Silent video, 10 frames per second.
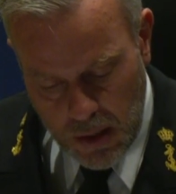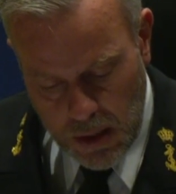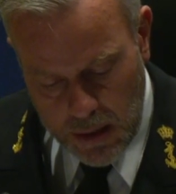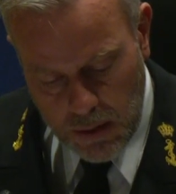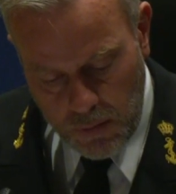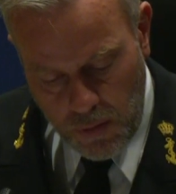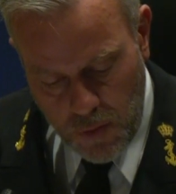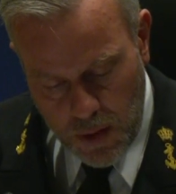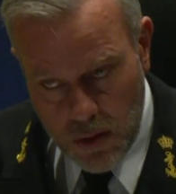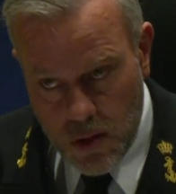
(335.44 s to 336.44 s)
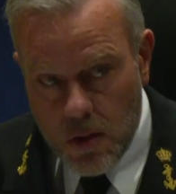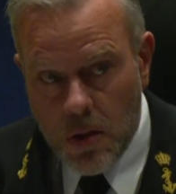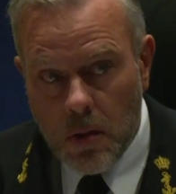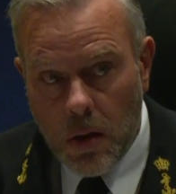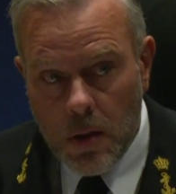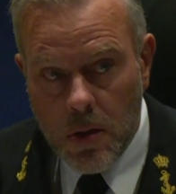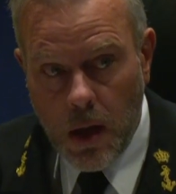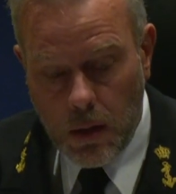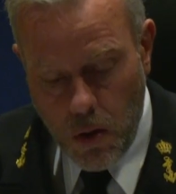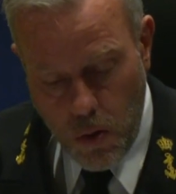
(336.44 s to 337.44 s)
Collective defense starts
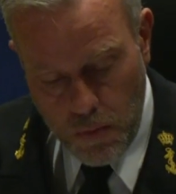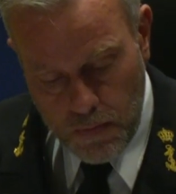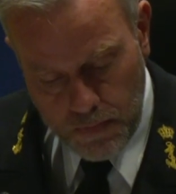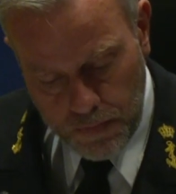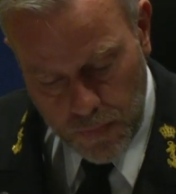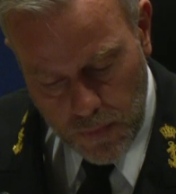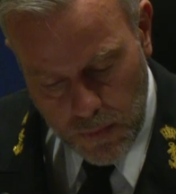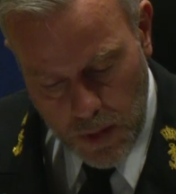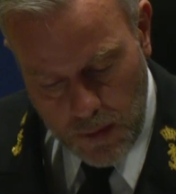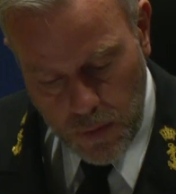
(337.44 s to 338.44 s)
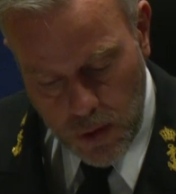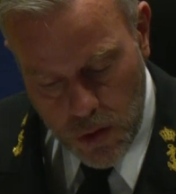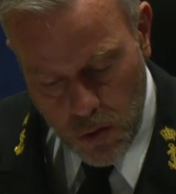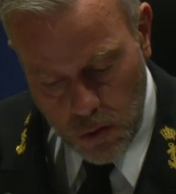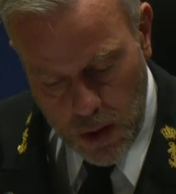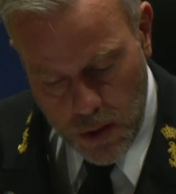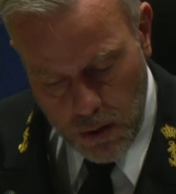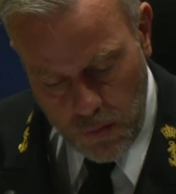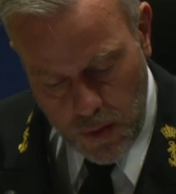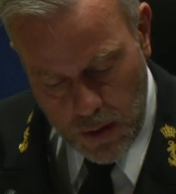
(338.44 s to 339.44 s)
at home. Having a strong
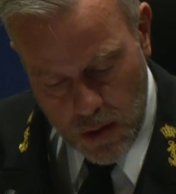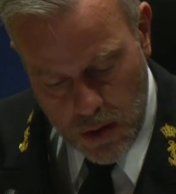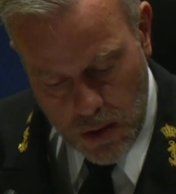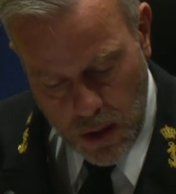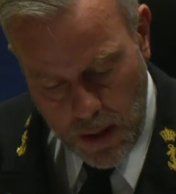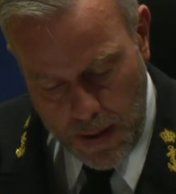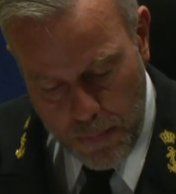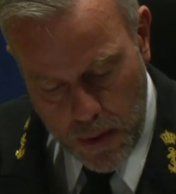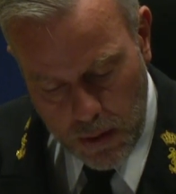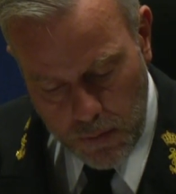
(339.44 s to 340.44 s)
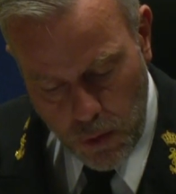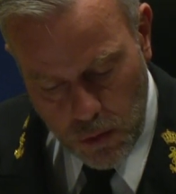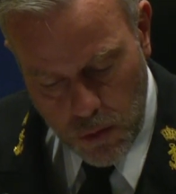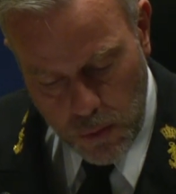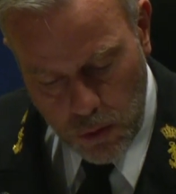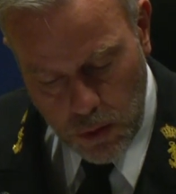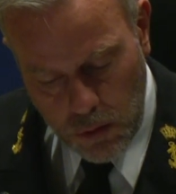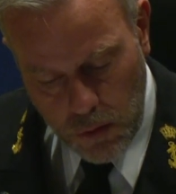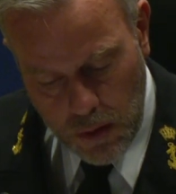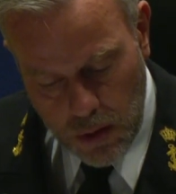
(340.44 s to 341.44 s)
national defense is a key part of contributing
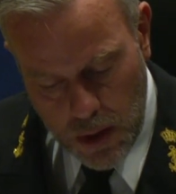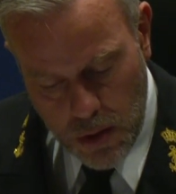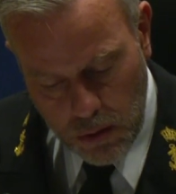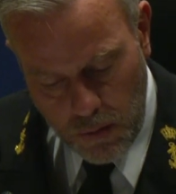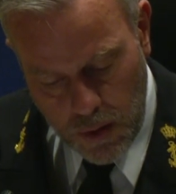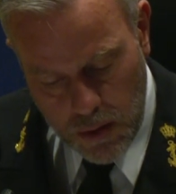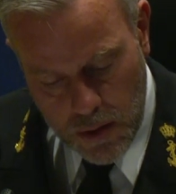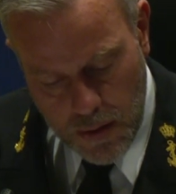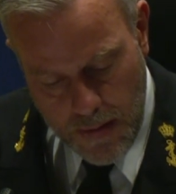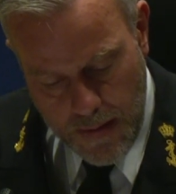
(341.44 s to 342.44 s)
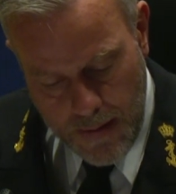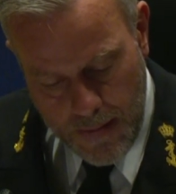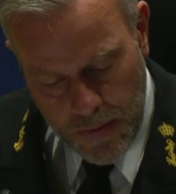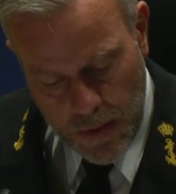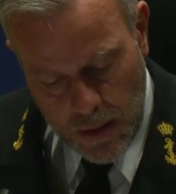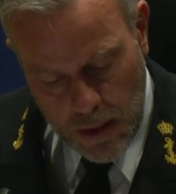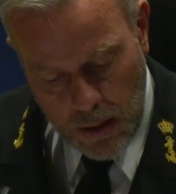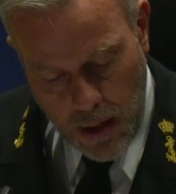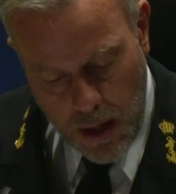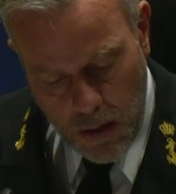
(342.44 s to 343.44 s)
to international defense.
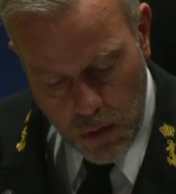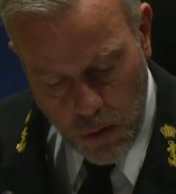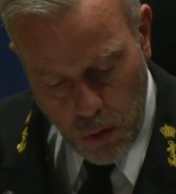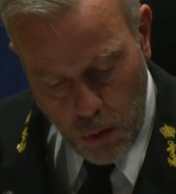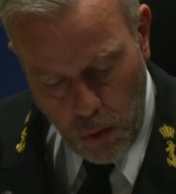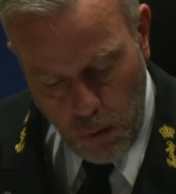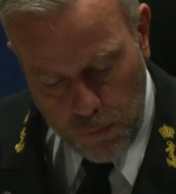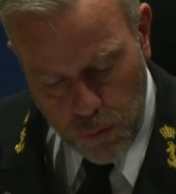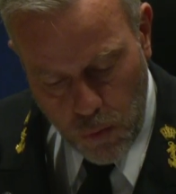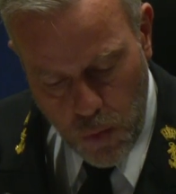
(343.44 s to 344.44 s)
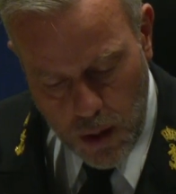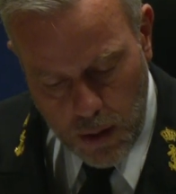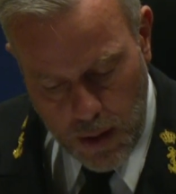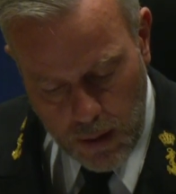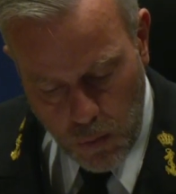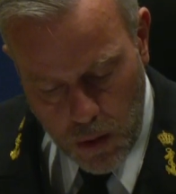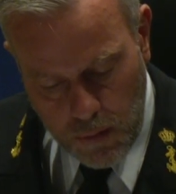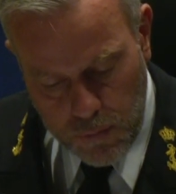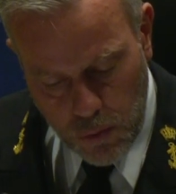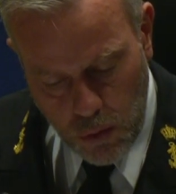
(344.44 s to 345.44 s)
In our all for one and
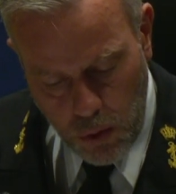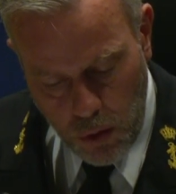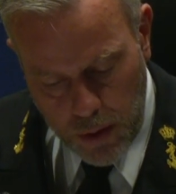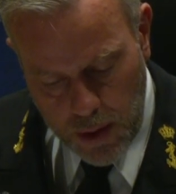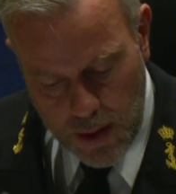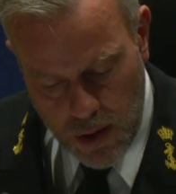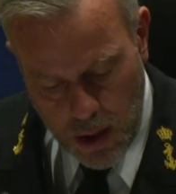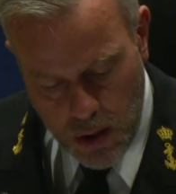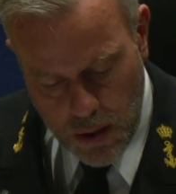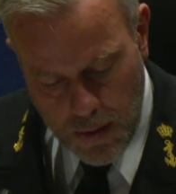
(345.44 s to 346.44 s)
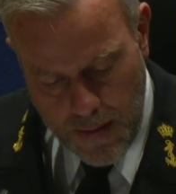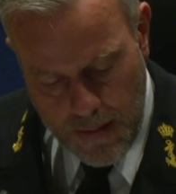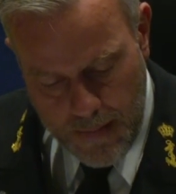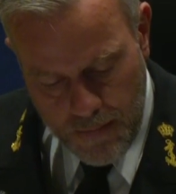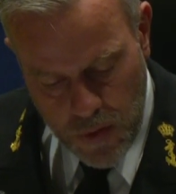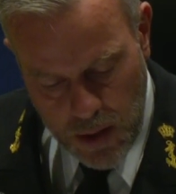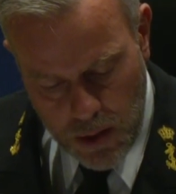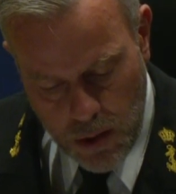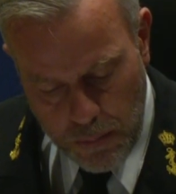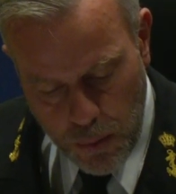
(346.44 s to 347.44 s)
one for all organization, it
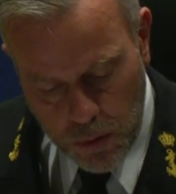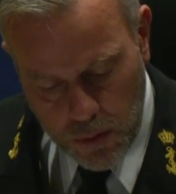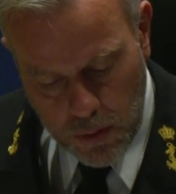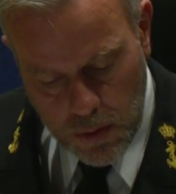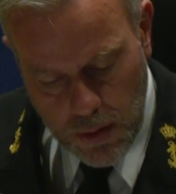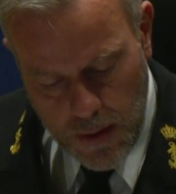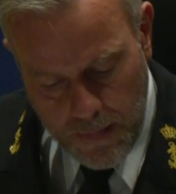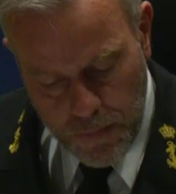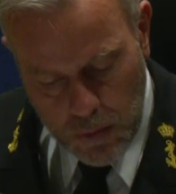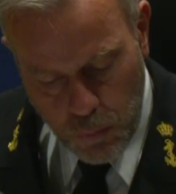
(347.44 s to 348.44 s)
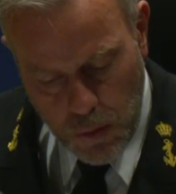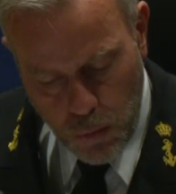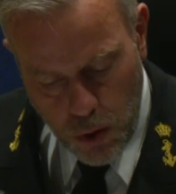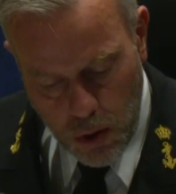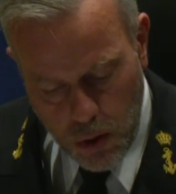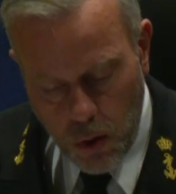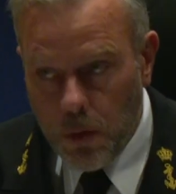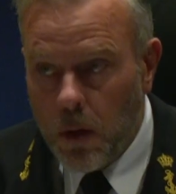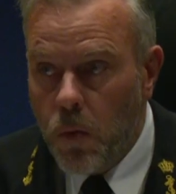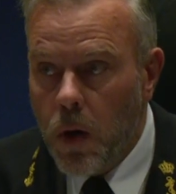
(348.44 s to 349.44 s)
is important that we work
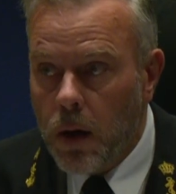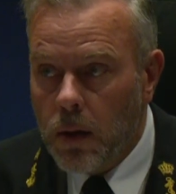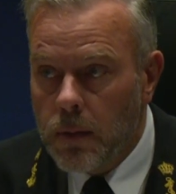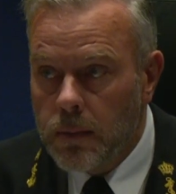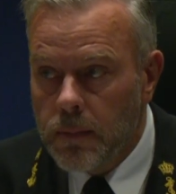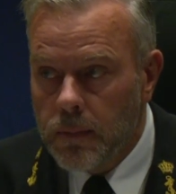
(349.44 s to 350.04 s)
on the one